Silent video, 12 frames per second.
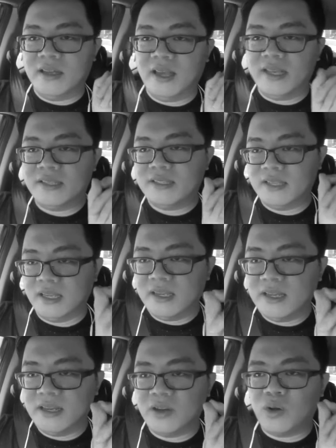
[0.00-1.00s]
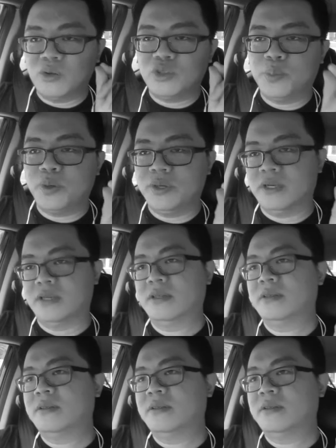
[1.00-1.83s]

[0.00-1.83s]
a single entrepreneur,